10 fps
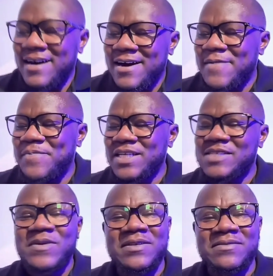It's
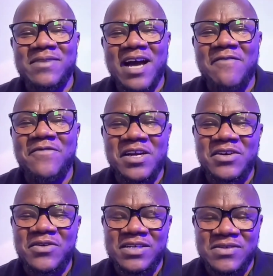been a very
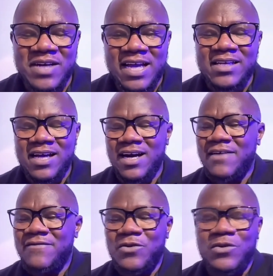great ride
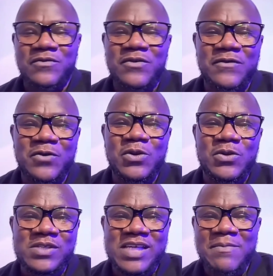for all
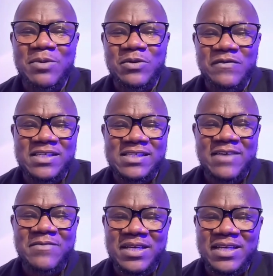those couple of years that
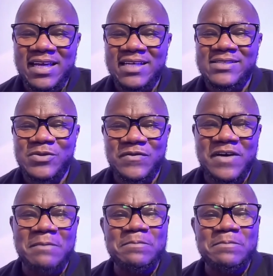I've been here so far.